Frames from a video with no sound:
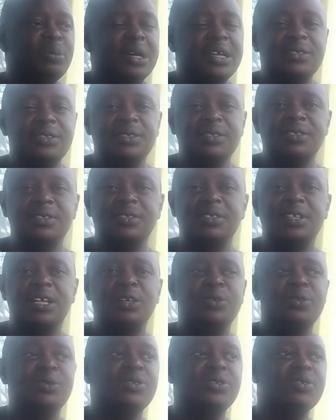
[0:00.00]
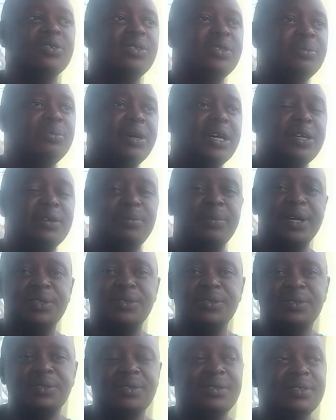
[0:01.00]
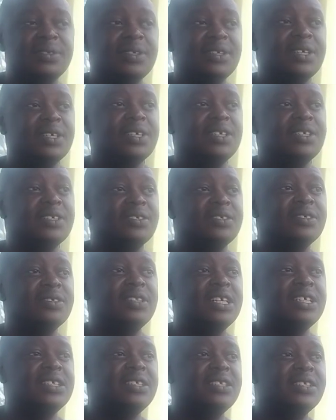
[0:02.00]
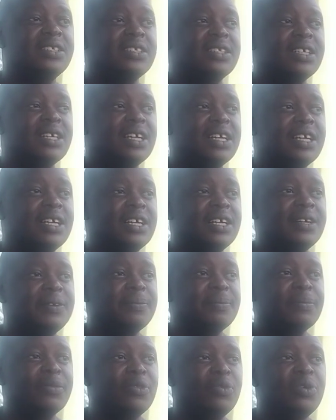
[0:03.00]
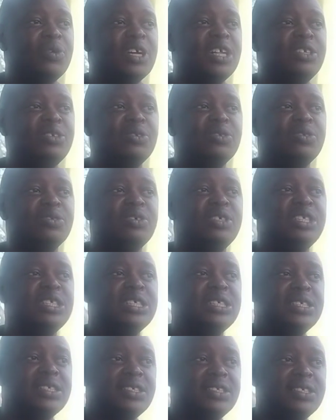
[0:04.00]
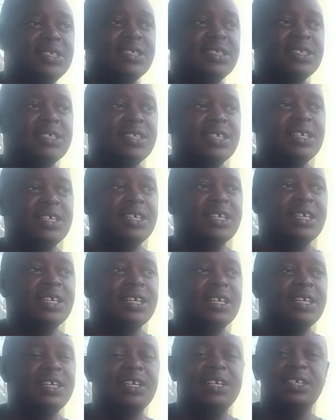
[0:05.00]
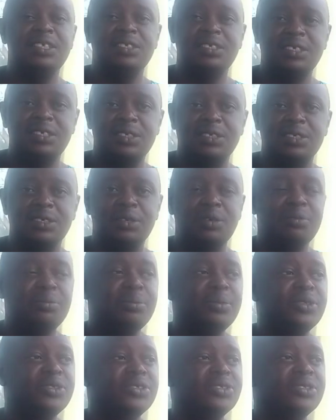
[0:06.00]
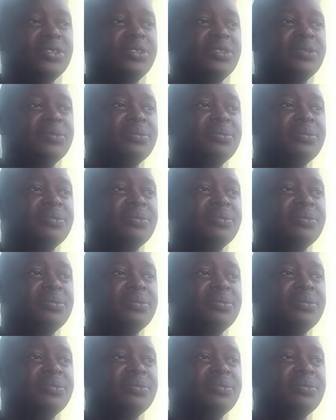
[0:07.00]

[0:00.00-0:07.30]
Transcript: muscles and also the back muscles, so that you can also increase range of motion